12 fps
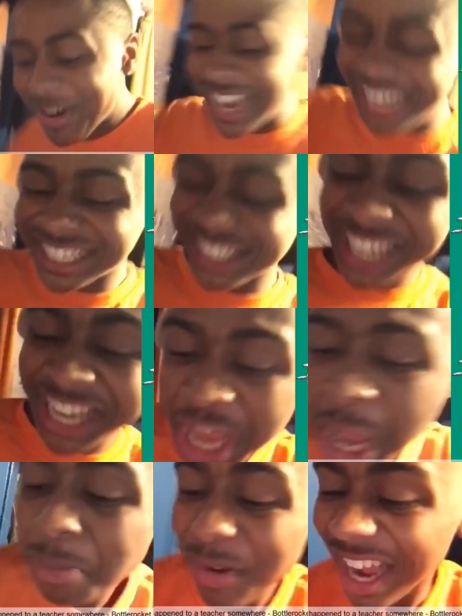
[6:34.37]
Brad, chill.
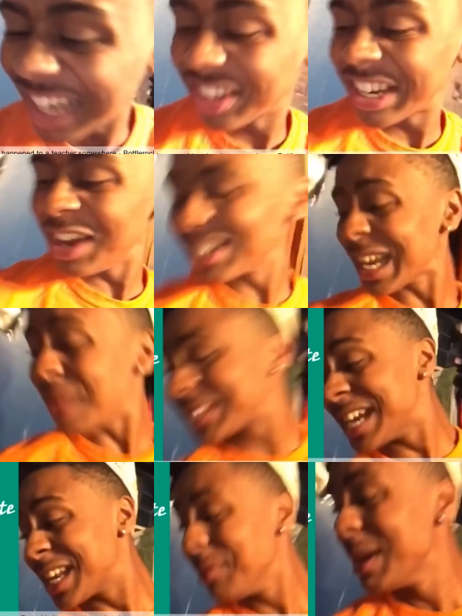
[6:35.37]
Brad, chill. Stop
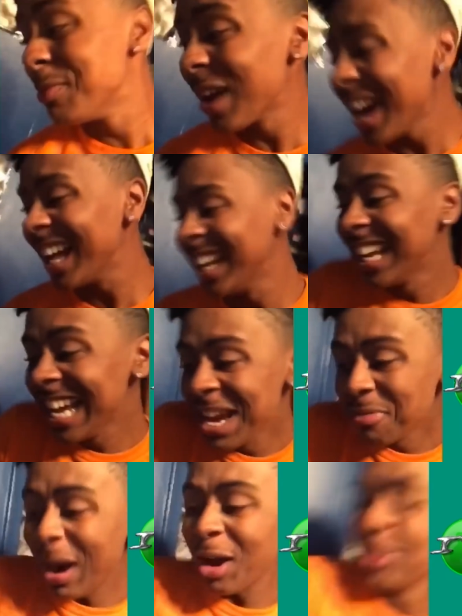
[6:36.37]
tickling me, Brad. Bro,